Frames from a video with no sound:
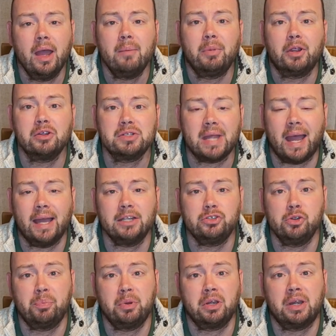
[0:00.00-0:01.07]
because
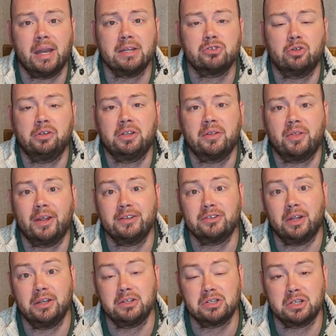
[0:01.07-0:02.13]
as you progress onto
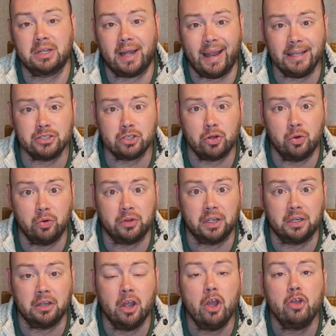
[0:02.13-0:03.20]
things like scratch
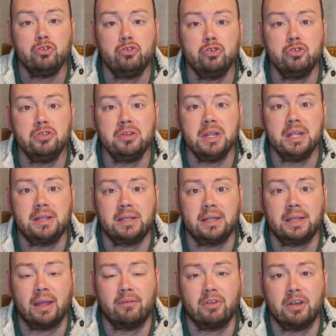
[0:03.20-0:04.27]
coding, you need to
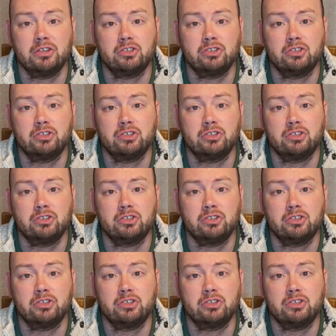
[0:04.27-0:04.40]
give an